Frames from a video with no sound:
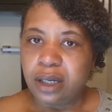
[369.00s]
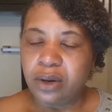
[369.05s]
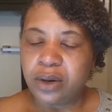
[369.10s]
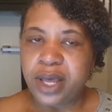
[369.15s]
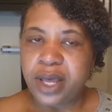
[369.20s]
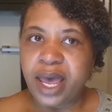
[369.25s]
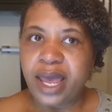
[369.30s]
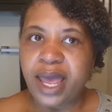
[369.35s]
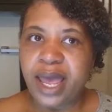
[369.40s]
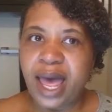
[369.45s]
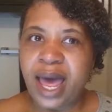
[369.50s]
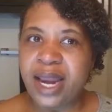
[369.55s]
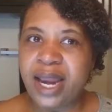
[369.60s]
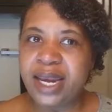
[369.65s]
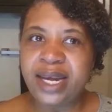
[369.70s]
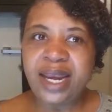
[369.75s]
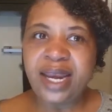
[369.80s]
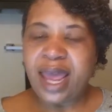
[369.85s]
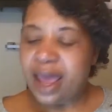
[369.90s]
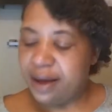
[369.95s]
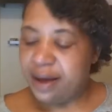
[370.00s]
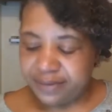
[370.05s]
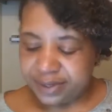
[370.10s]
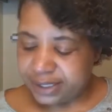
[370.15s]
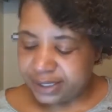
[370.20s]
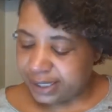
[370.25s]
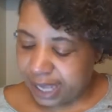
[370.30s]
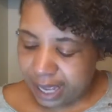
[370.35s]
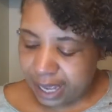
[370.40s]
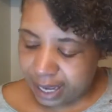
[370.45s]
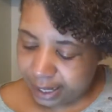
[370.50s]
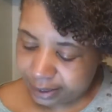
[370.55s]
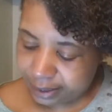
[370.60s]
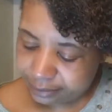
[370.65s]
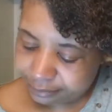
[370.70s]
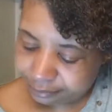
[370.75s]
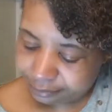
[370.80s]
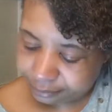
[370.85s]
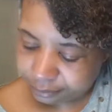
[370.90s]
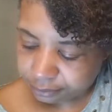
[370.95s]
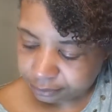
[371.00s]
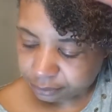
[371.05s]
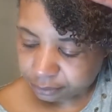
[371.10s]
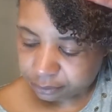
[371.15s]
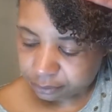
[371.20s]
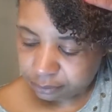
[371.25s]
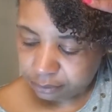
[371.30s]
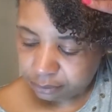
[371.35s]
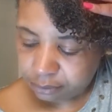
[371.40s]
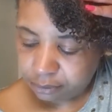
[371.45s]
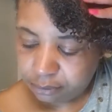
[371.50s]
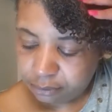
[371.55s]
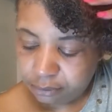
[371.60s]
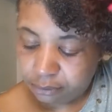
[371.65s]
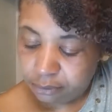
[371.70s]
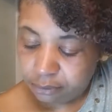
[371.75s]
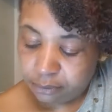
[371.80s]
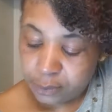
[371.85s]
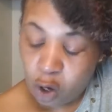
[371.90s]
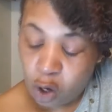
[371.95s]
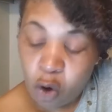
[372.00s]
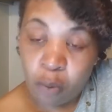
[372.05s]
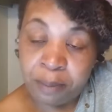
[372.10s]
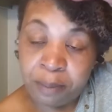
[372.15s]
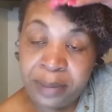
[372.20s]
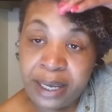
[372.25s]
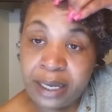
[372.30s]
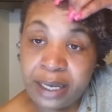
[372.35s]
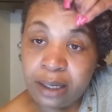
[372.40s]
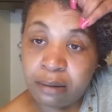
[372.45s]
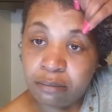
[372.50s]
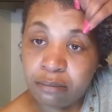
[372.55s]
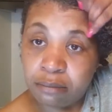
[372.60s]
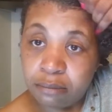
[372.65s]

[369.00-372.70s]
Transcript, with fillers: Okay, I didn't have a sign on me.